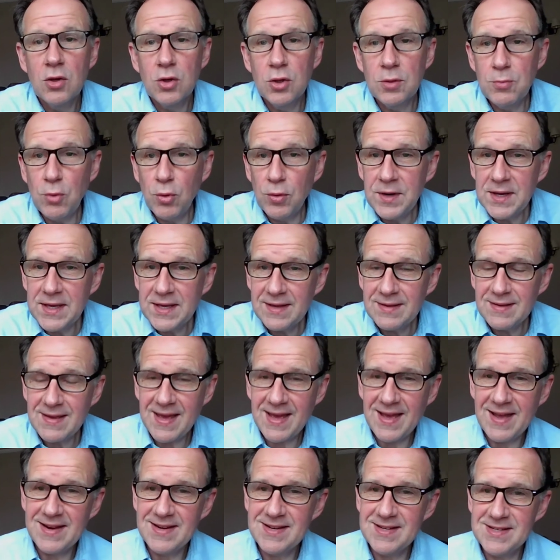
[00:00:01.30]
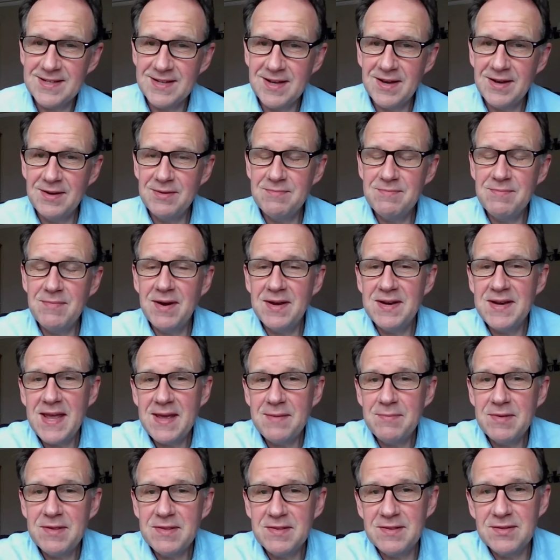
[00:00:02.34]
Good morning, and my
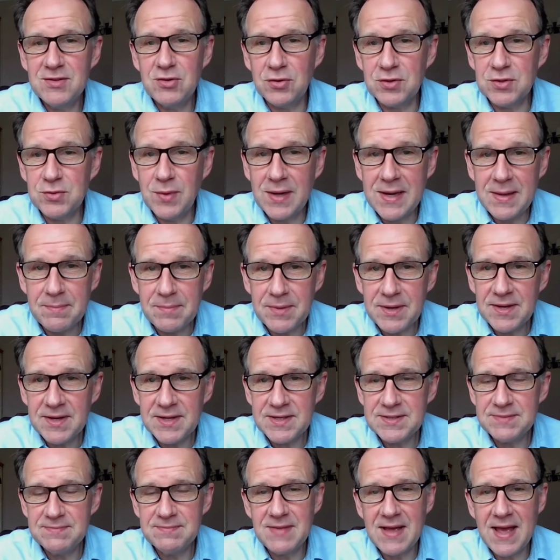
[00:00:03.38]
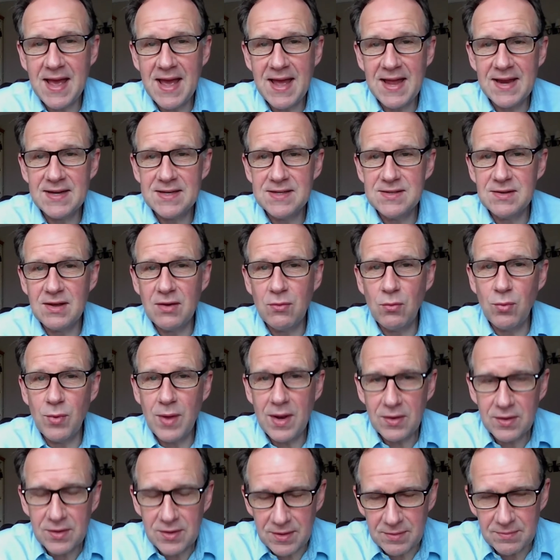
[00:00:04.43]
name is Dr. William Bird, and
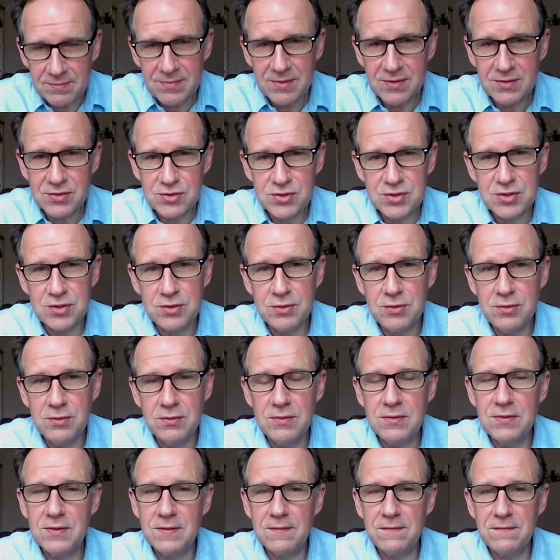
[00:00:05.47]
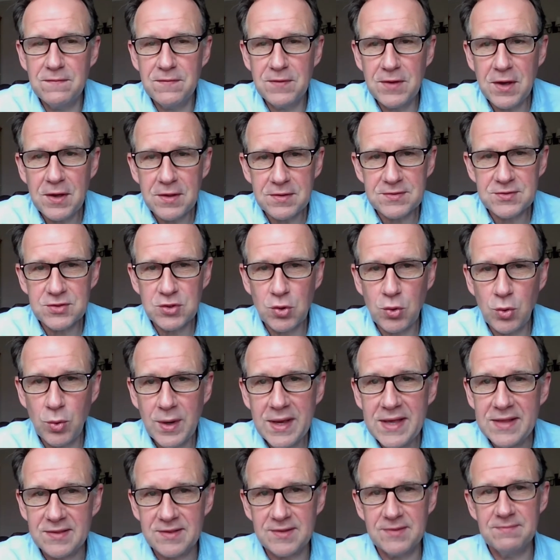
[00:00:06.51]
welcome to the first
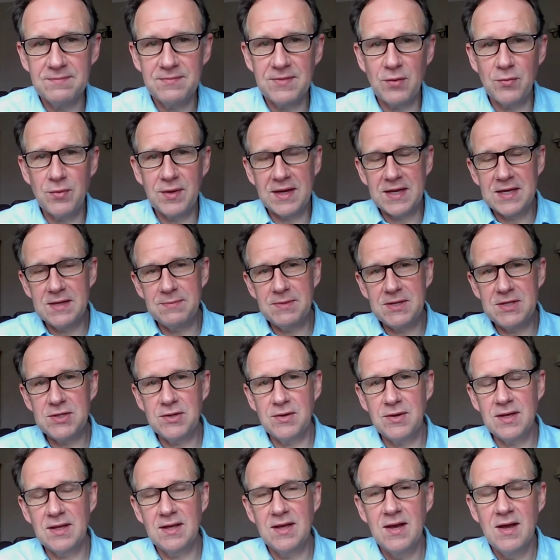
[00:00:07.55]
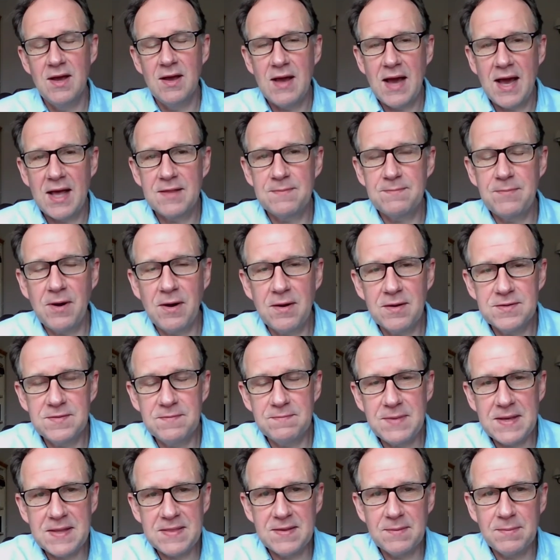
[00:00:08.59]
quiz that we're going to be doing as part
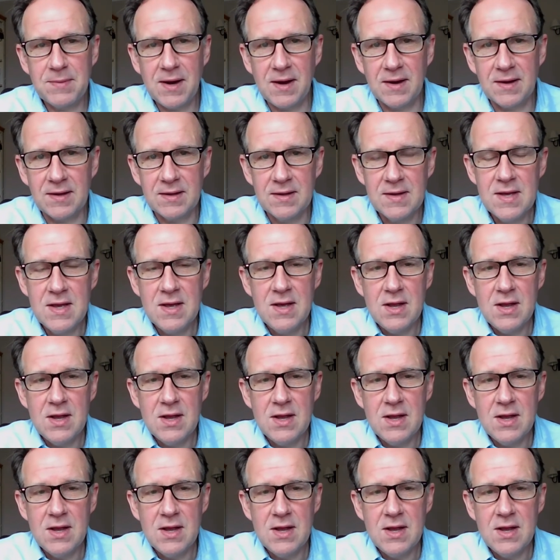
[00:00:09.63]
of Beat the Bug.